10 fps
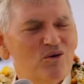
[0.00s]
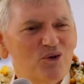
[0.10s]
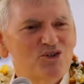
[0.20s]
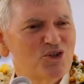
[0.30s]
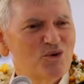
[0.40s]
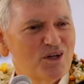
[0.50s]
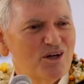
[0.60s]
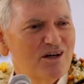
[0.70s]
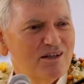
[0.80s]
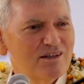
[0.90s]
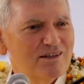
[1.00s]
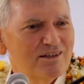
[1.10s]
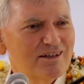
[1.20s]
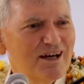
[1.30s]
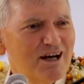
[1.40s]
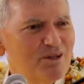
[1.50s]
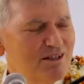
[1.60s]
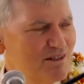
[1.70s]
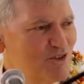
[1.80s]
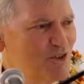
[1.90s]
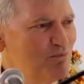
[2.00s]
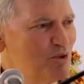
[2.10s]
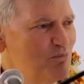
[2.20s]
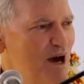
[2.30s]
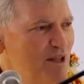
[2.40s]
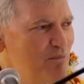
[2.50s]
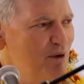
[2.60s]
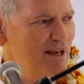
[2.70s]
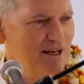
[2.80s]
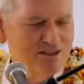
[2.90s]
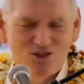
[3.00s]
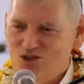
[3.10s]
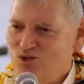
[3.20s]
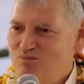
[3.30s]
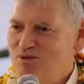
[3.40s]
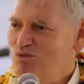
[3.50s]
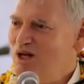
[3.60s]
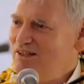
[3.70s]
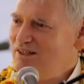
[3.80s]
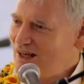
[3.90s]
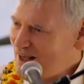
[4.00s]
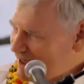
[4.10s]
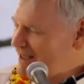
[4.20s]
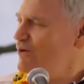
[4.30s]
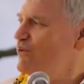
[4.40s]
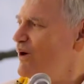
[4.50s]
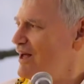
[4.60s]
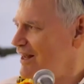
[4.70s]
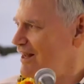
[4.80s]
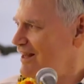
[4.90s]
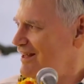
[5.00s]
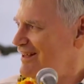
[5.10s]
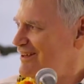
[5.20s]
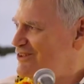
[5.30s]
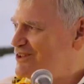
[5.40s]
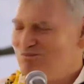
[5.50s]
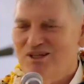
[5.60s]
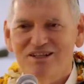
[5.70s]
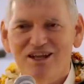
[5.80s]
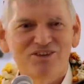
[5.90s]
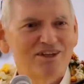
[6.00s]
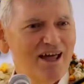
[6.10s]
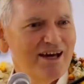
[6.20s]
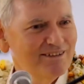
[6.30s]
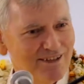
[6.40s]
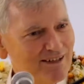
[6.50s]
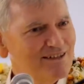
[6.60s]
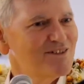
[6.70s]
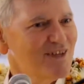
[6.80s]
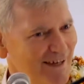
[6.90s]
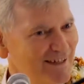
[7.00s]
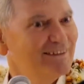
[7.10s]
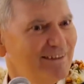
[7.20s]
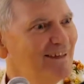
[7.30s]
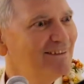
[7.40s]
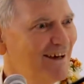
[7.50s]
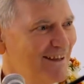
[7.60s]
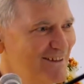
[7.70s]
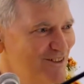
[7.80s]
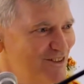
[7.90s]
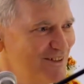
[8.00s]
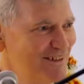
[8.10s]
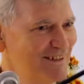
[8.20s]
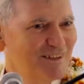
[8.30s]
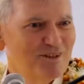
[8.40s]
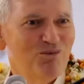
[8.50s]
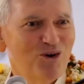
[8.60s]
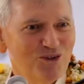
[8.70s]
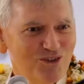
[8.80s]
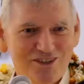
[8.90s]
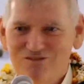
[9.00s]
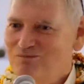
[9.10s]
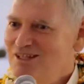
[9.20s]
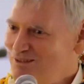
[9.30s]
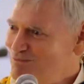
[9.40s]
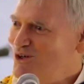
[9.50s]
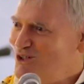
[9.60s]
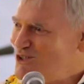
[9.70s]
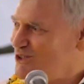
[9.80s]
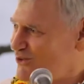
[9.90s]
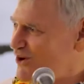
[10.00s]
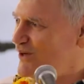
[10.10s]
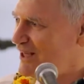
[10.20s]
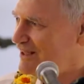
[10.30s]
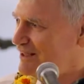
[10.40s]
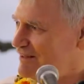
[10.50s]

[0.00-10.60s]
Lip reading: What's going on? I mean, simple mathematics. You give me $1, I got $1. You give me another $9, I got $10. The more you give me, the more it's growing.